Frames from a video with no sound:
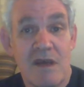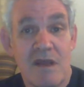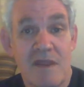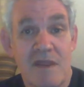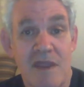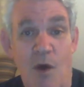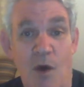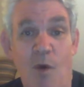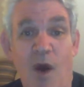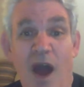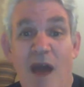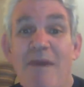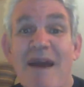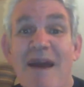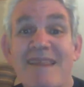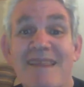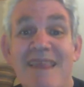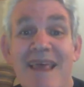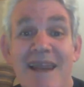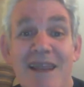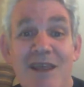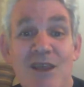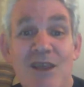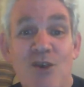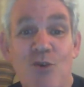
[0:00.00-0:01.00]
Now, why am I
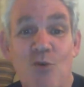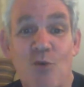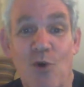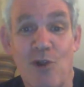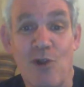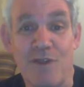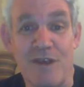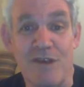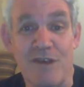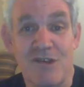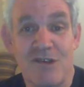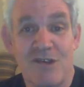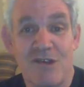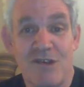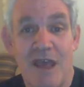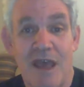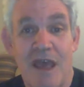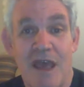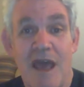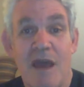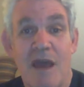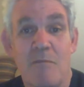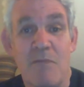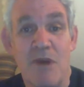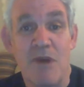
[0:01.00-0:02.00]
telling you all this?
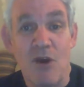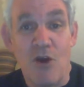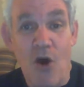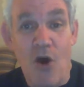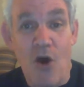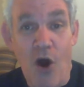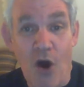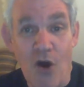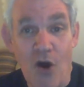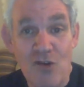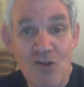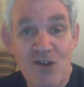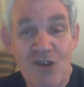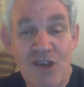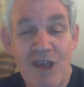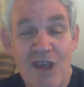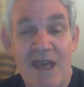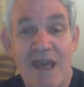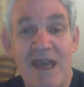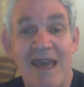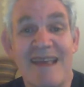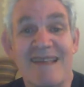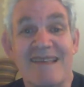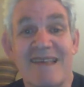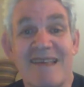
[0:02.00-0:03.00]
Because
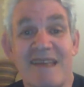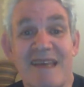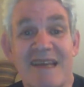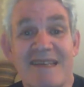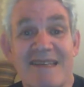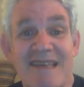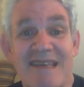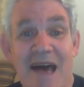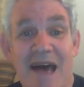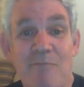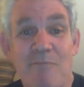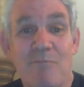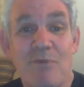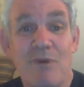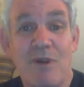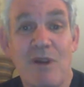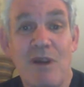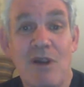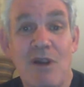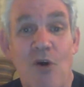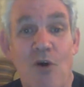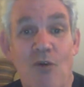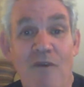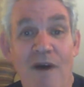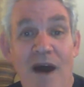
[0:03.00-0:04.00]
it's an
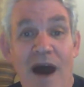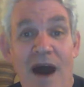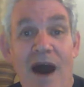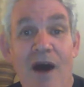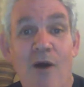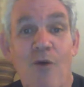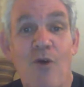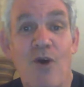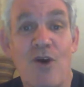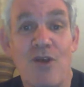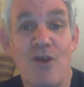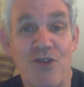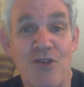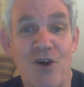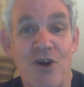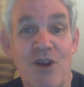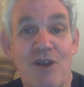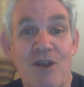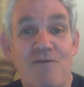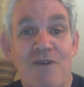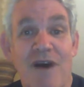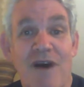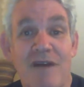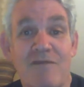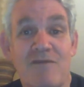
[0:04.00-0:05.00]
example of how
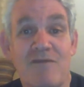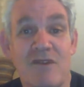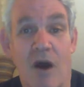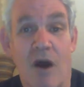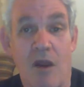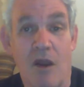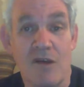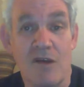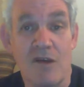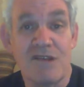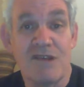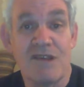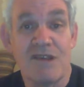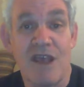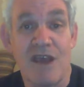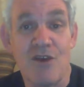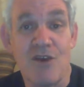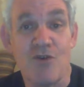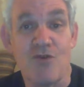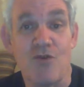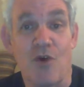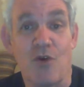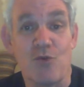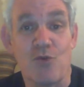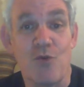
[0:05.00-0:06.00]
$35 can
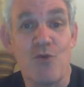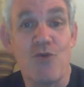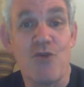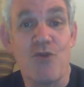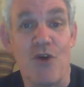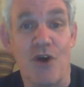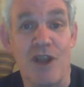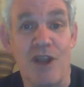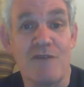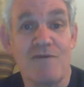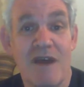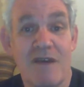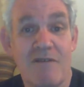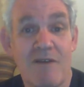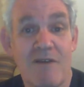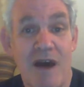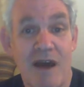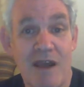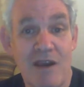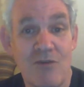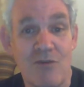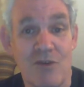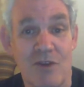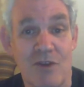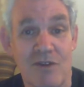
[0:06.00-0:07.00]
grow to
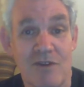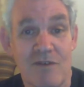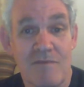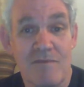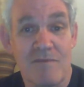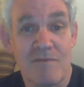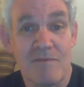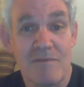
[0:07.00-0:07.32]
$3,500.